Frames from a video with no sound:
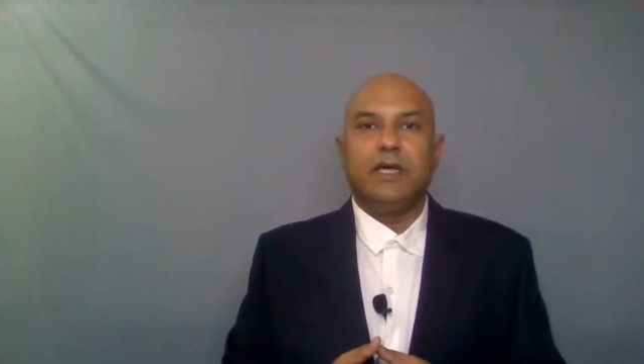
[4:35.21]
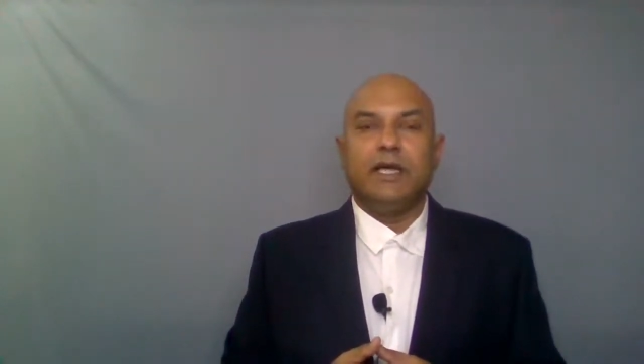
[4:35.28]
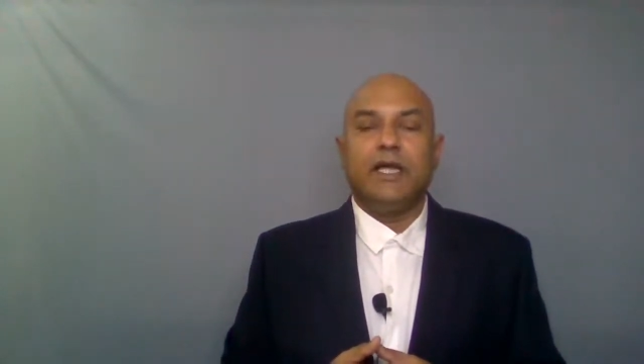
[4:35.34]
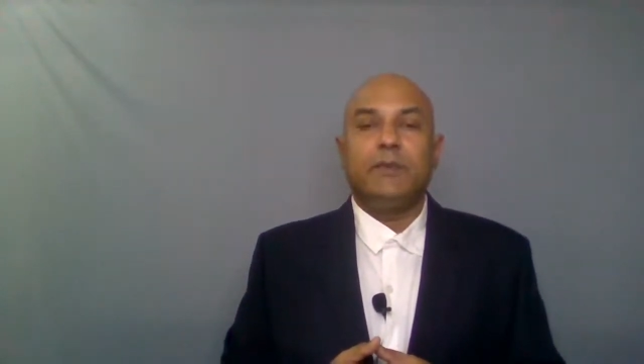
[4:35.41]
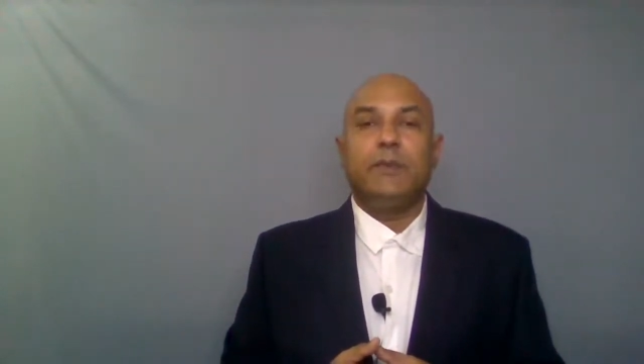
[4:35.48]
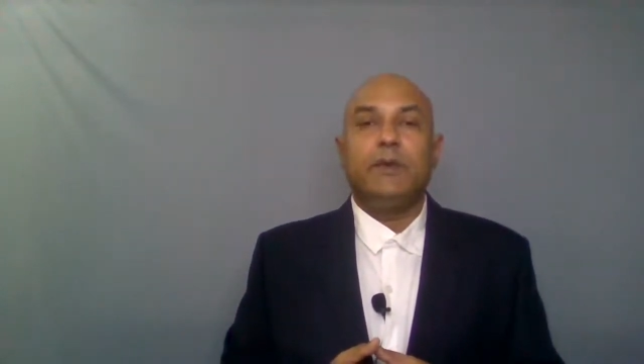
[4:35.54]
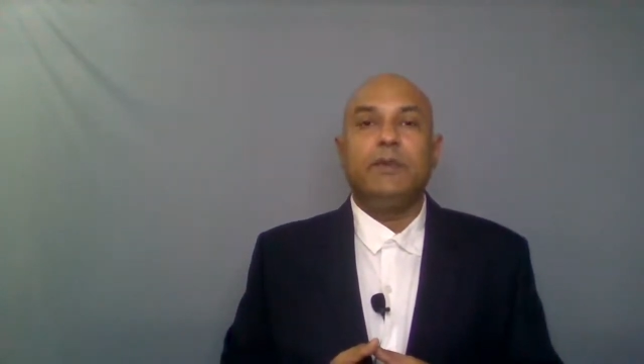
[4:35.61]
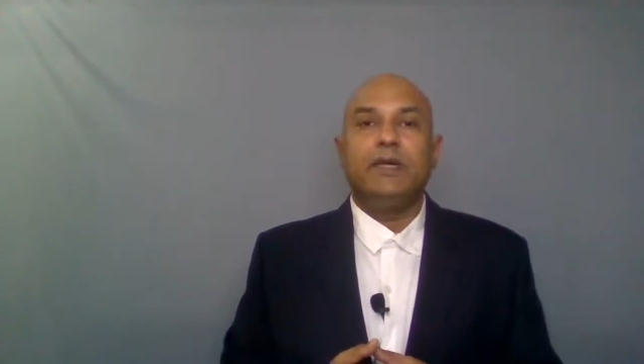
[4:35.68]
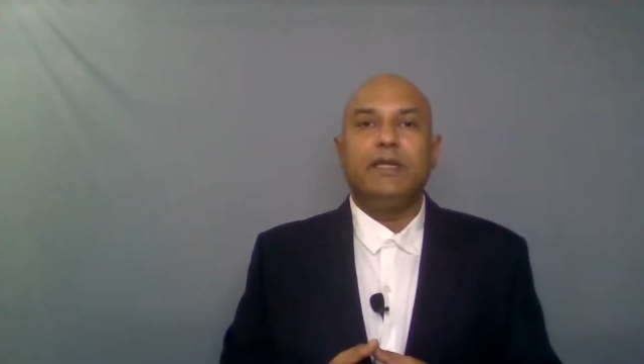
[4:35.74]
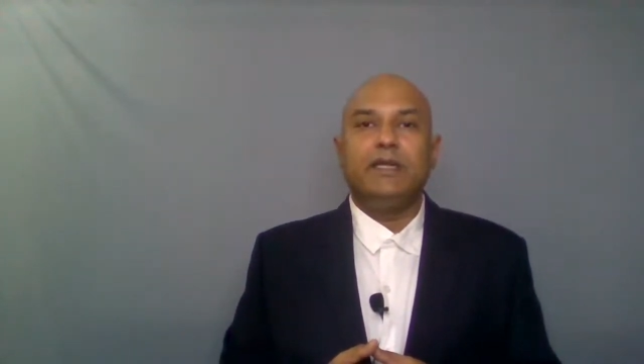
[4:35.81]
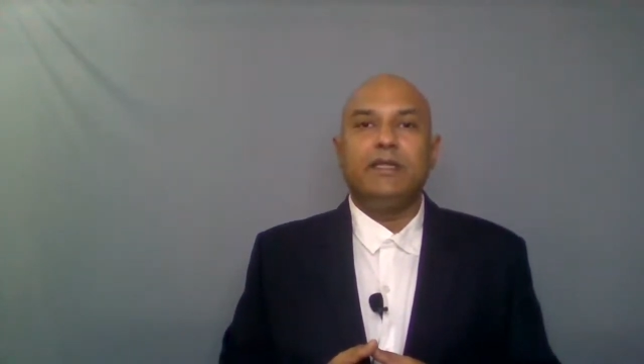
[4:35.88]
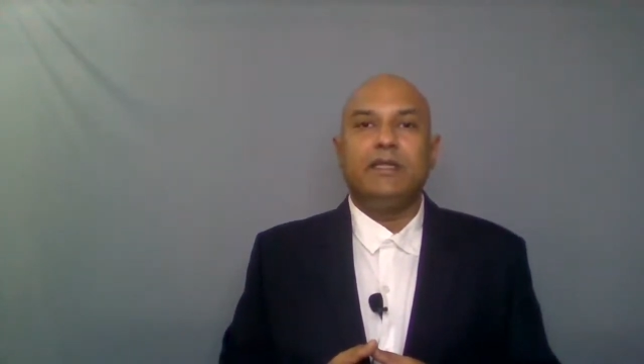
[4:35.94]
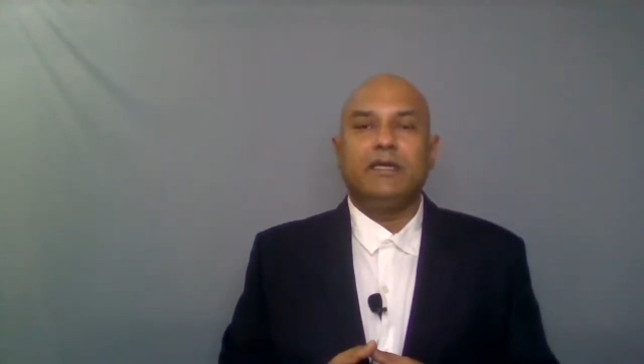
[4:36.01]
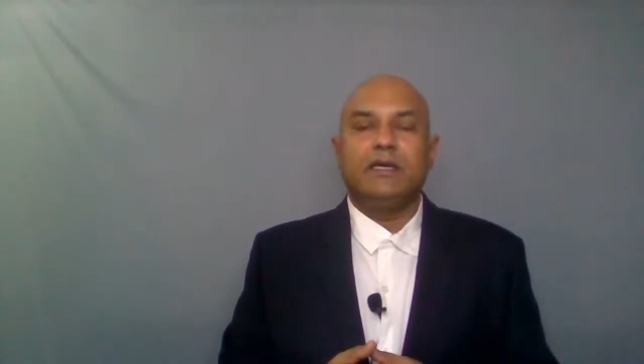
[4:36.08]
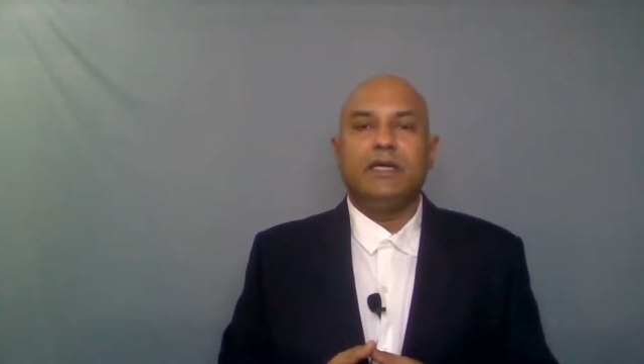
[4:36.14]
It may be
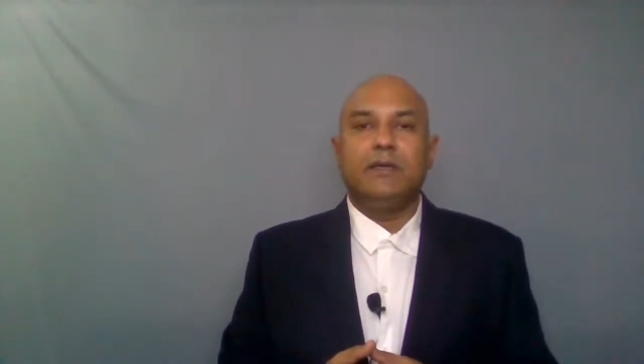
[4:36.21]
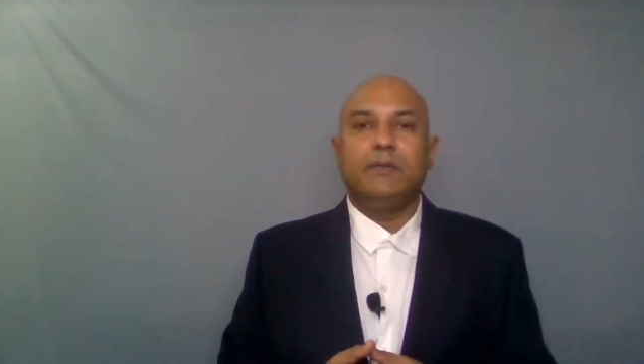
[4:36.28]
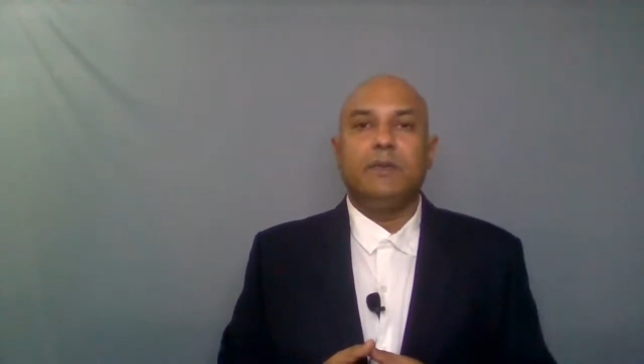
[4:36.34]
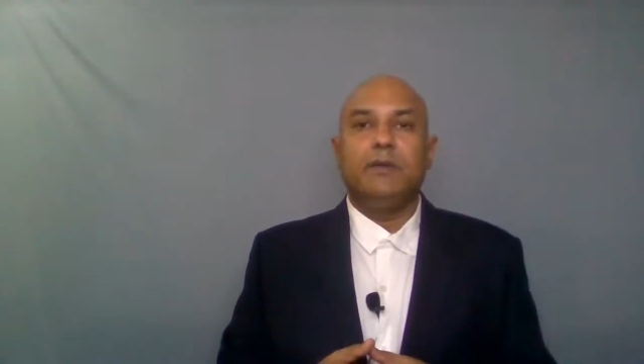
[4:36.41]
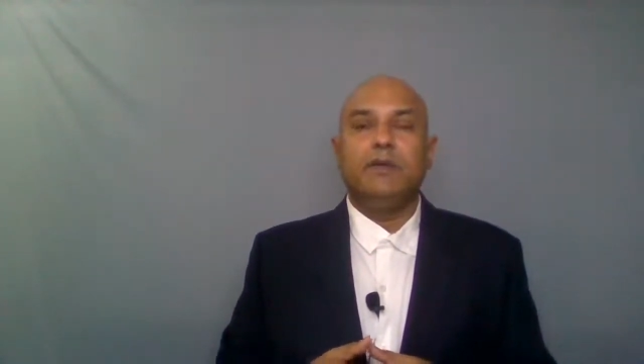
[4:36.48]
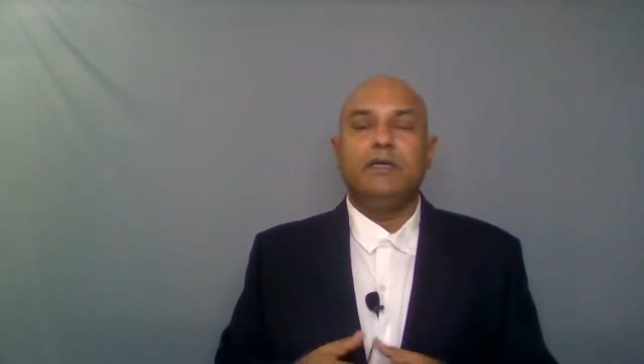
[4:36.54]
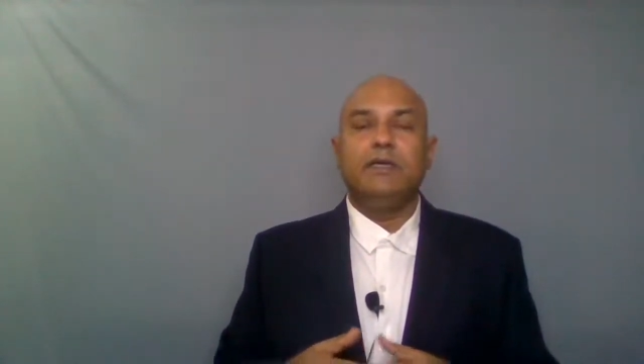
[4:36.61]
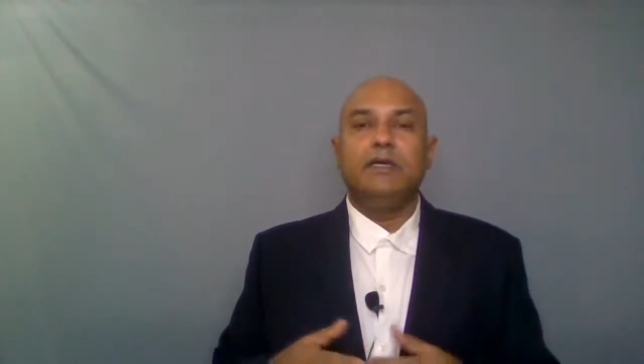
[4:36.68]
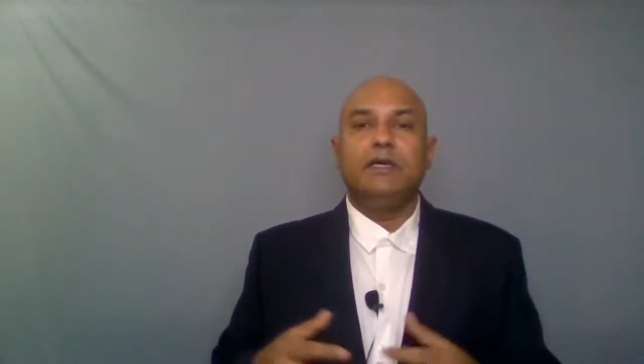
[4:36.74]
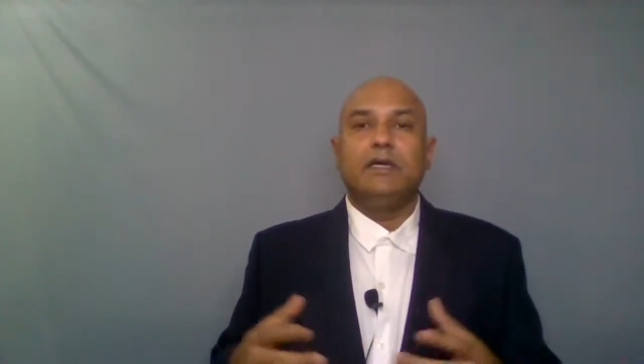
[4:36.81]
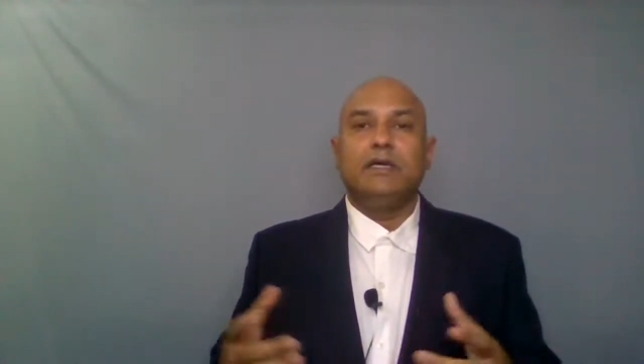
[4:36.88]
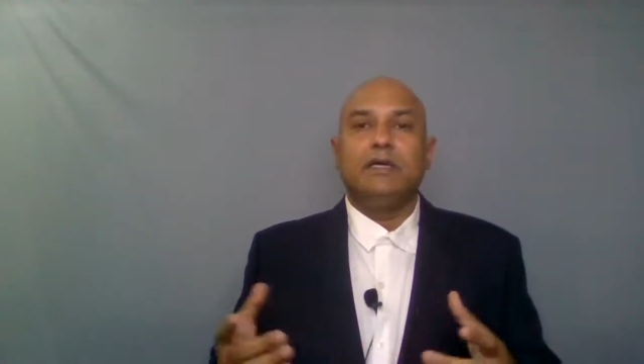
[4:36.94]
anything. It may be